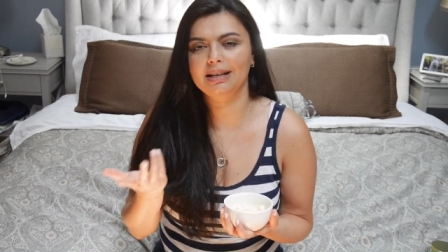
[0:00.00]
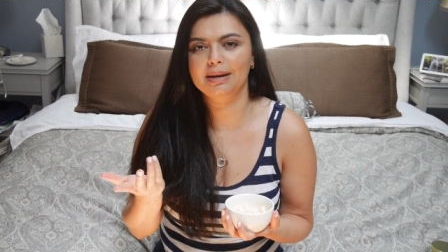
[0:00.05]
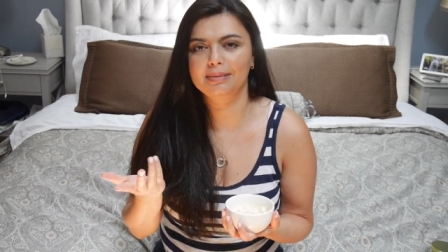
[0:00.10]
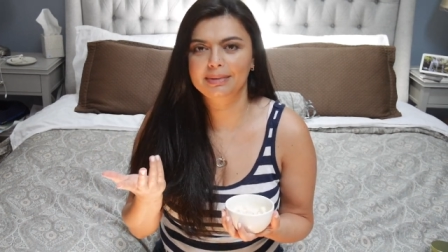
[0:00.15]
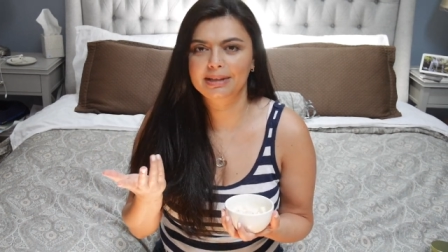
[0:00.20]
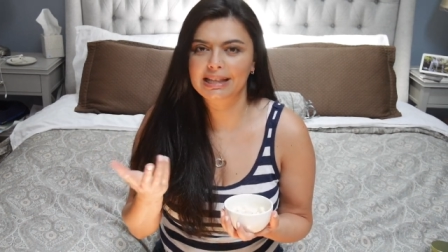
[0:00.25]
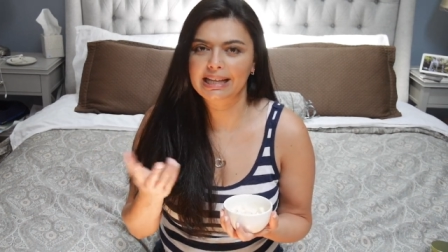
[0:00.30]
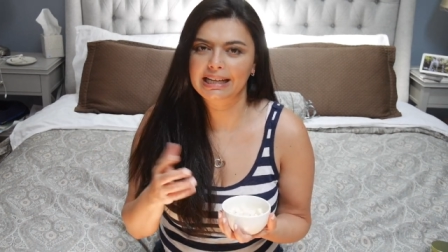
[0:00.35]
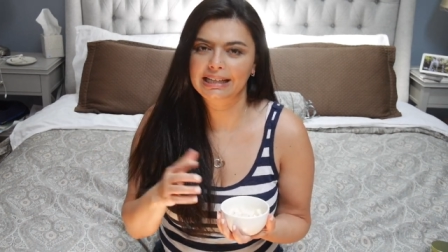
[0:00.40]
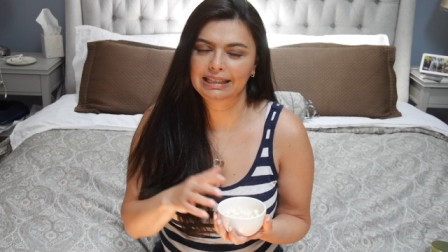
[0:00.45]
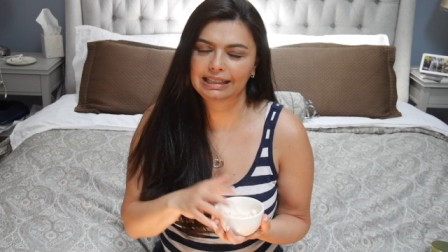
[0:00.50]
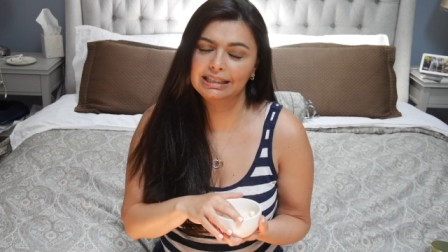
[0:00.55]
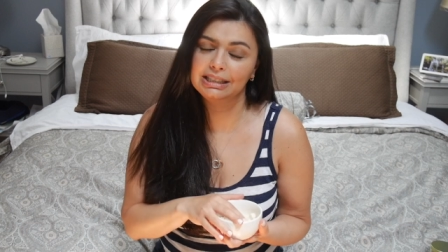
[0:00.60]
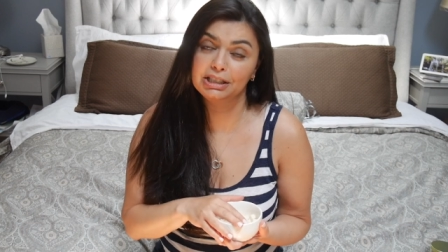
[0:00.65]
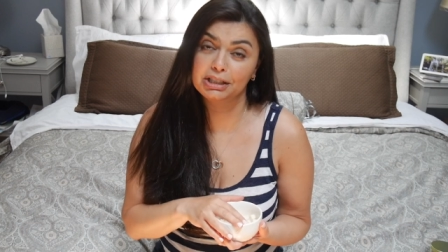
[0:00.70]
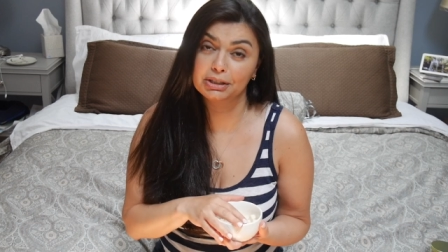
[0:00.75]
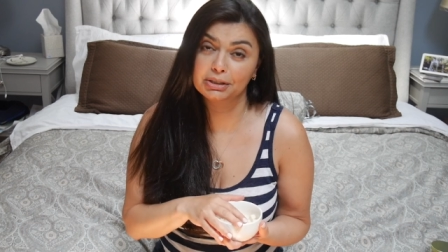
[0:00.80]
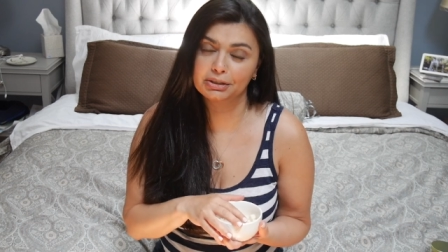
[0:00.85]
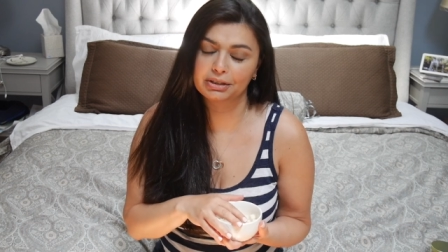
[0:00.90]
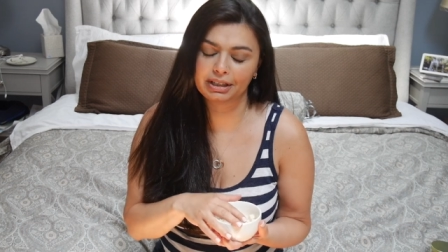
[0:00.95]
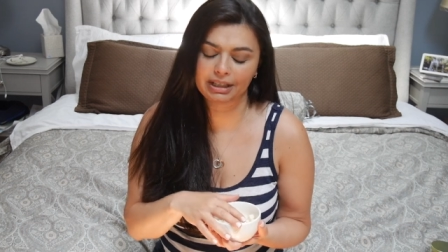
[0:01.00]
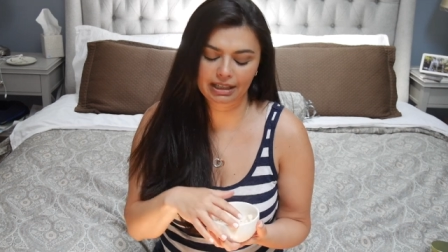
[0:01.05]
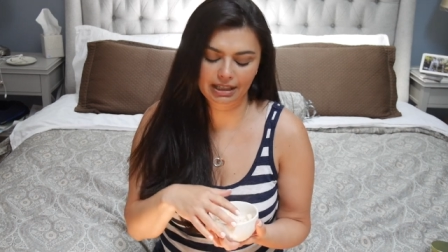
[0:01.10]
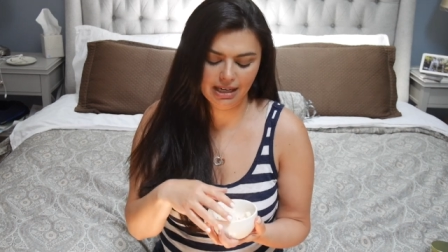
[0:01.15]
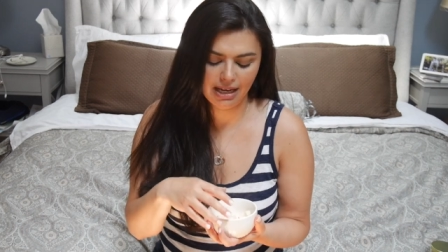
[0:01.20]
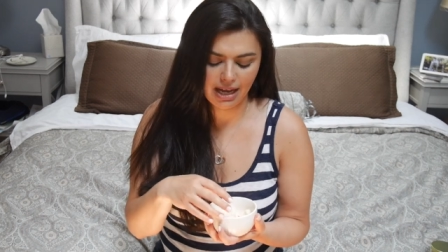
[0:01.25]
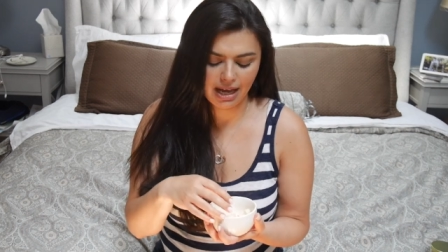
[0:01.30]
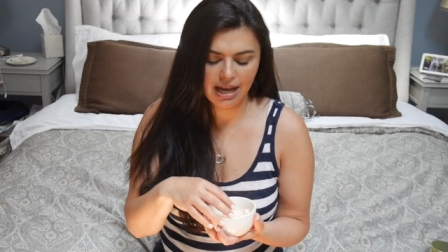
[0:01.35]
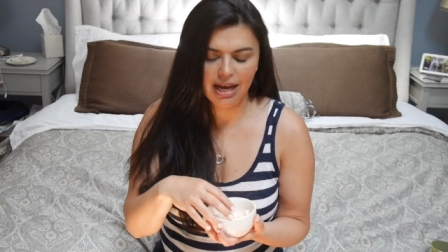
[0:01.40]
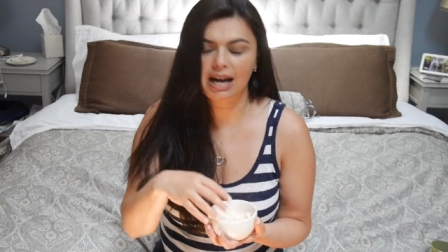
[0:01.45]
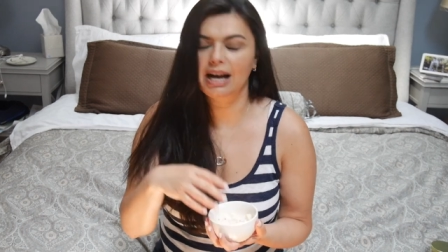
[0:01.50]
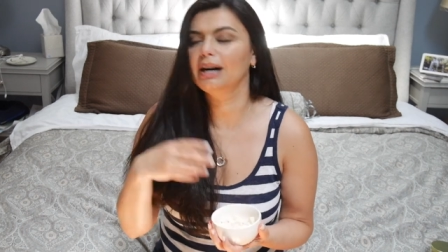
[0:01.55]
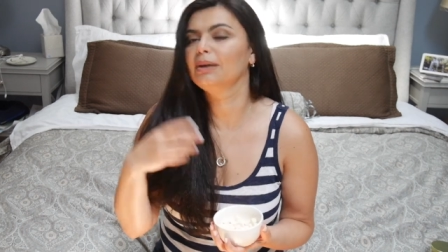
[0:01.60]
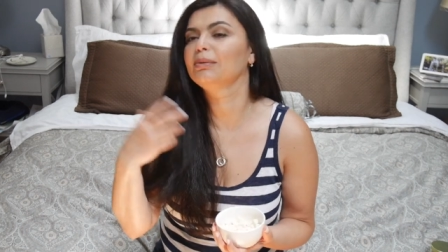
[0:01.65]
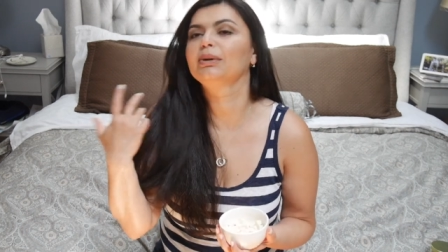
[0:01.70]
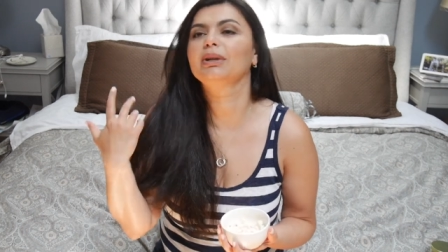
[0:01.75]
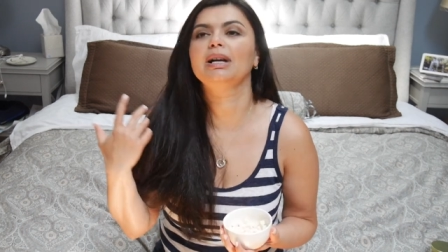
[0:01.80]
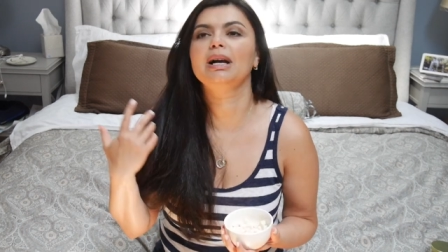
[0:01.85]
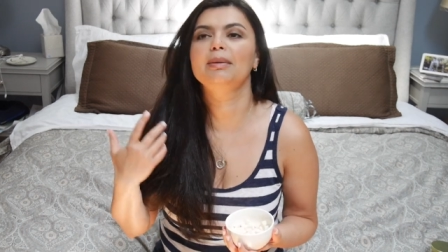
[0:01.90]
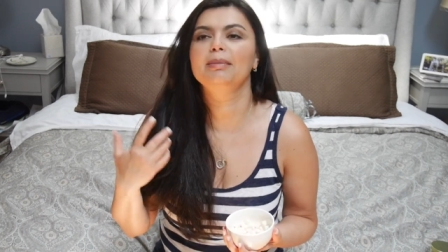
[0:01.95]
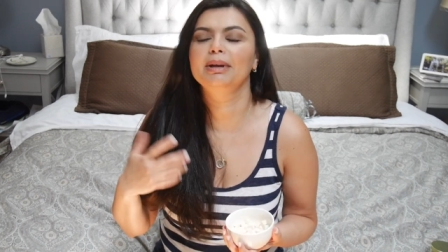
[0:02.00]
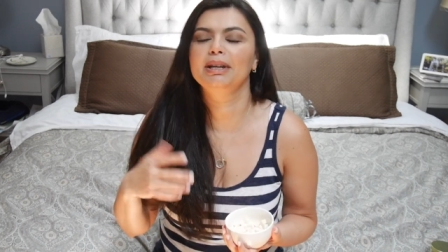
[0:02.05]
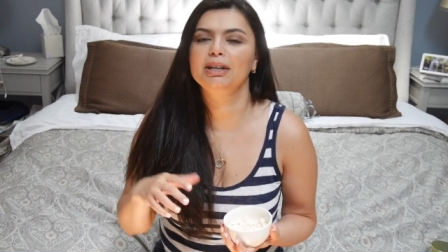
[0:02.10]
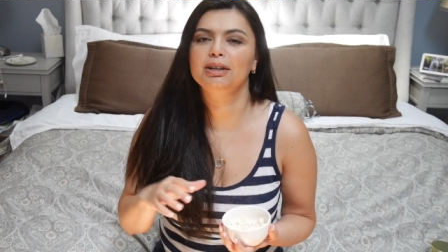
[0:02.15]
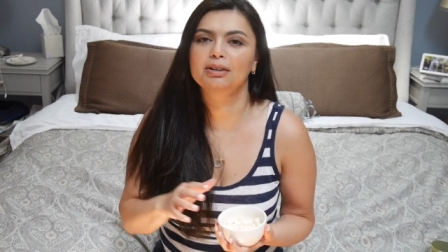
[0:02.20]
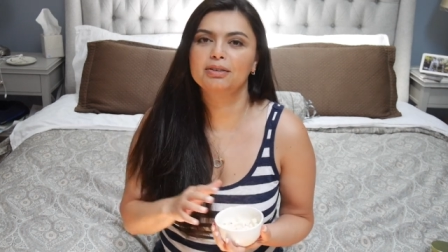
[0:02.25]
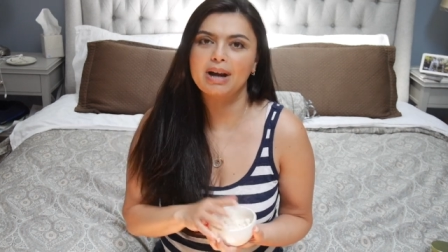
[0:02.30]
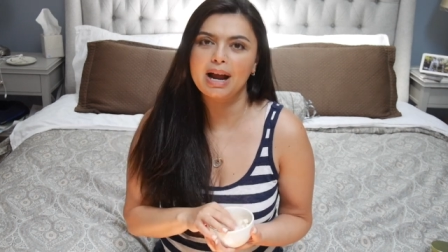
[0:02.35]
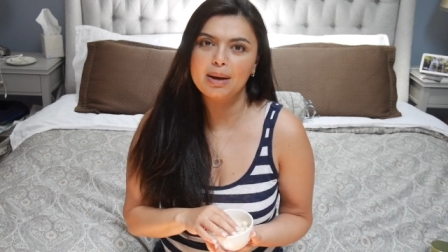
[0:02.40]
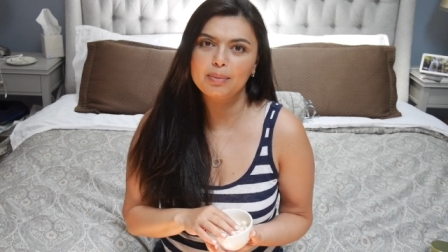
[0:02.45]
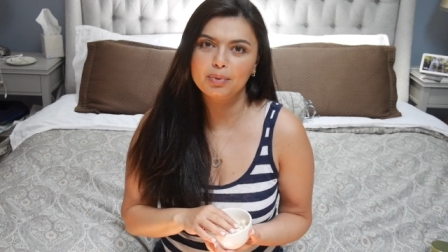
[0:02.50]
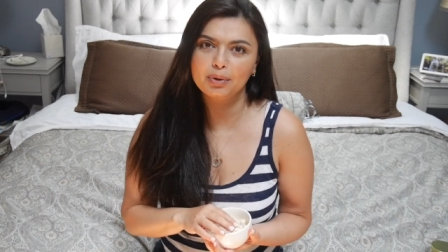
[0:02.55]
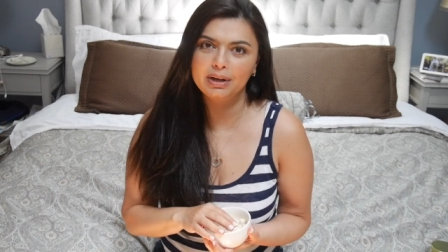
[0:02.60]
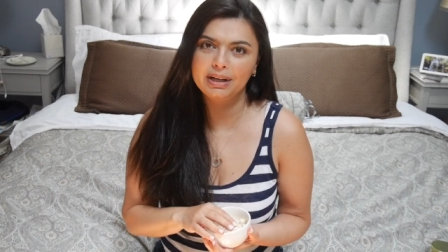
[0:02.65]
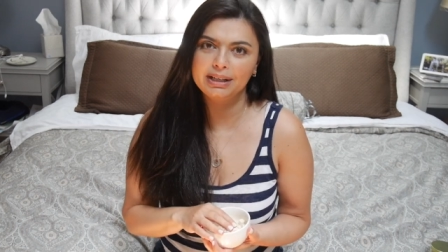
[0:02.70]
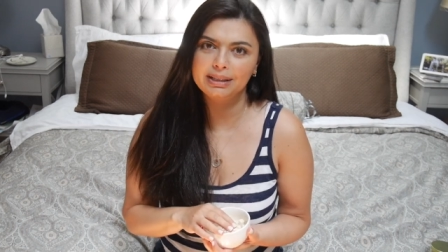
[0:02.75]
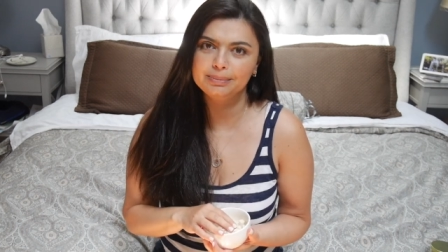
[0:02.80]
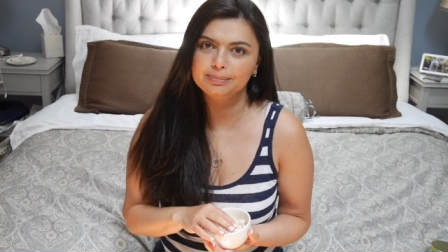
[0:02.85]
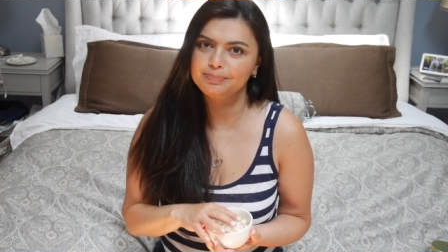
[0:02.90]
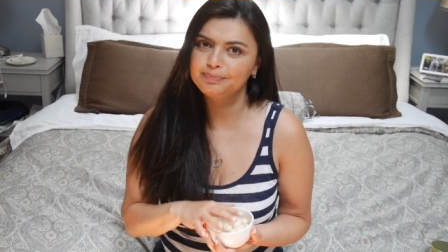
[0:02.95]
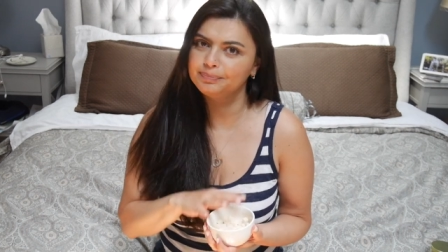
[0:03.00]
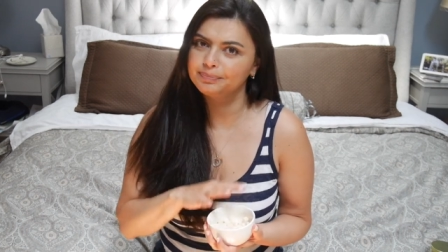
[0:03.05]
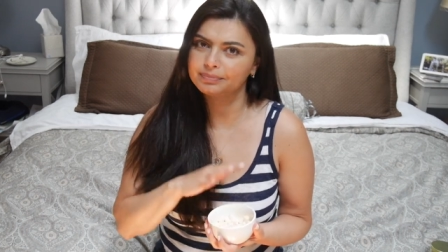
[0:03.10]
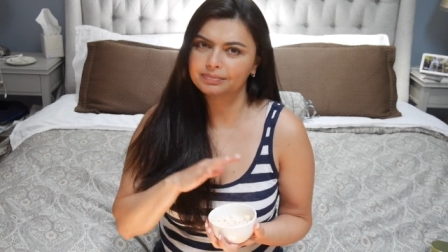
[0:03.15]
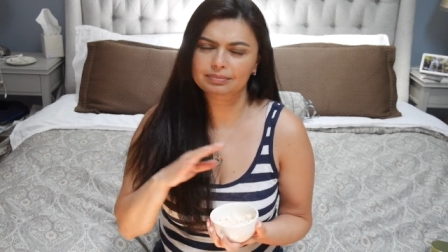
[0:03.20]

come in that need deodorant, will come in and grab one.